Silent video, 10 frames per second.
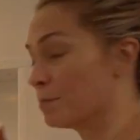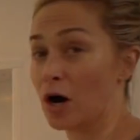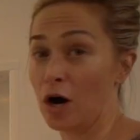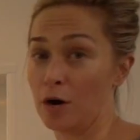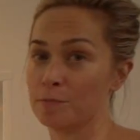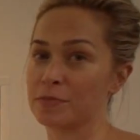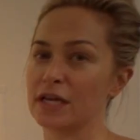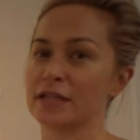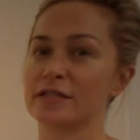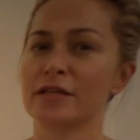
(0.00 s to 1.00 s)
balm.
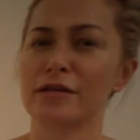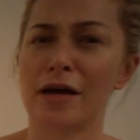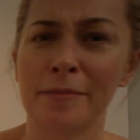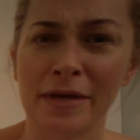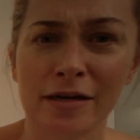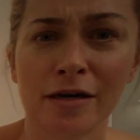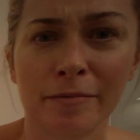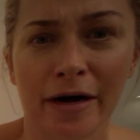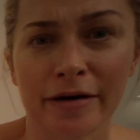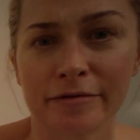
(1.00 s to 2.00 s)
It's, I mean, come
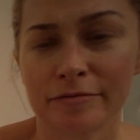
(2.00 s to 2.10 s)
on,